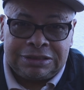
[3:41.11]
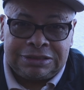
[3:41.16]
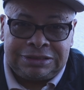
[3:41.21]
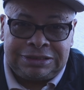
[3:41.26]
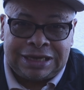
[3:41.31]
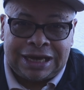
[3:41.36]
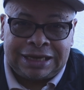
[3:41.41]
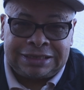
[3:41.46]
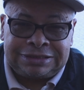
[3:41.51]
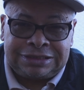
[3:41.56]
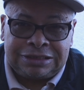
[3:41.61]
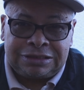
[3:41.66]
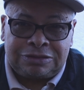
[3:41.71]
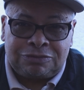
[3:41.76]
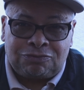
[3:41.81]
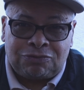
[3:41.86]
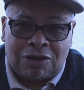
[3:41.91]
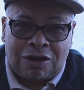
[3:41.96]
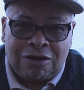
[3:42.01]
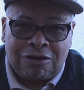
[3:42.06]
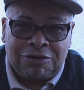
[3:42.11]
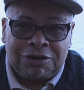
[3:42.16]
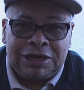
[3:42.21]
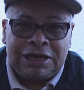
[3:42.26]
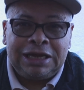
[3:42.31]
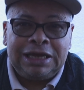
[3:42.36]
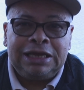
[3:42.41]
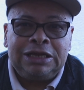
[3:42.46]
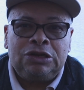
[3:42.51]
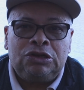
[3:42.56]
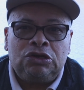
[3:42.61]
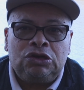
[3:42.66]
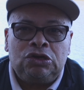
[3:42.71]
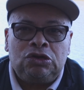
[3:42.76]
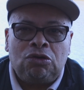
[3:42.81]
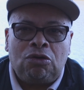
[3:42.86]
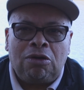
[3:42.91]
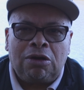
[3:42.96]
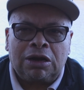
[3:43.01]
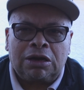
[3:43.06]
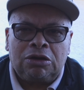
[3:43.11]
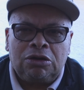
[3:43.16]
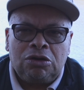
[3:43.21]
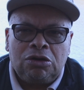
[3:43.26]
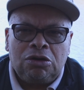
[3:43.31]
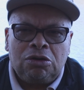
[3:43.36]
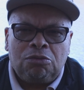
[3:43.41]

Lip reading: Texas, Florida, and New York,